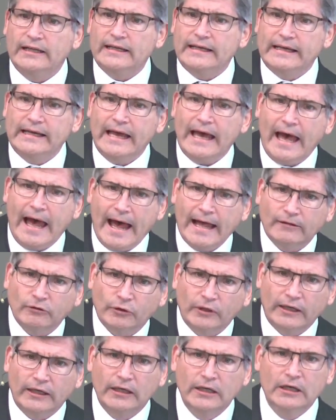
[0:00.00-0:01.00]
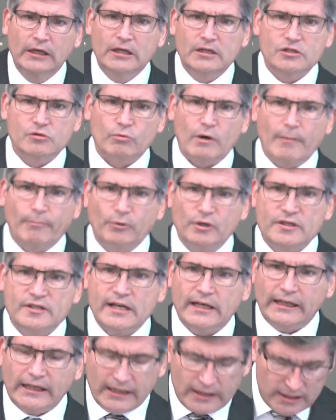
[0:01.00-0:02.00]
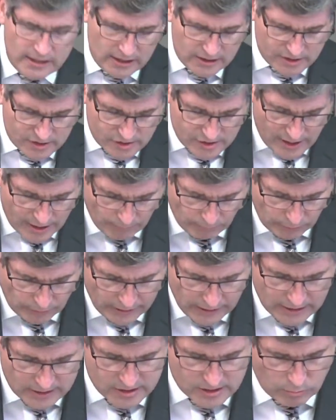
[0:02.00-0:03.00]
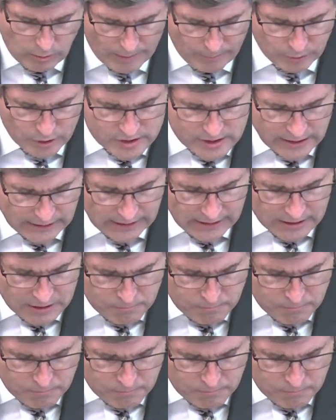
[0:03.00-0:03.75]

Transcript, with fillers: the gathering. It's representing the assembly. It's representing the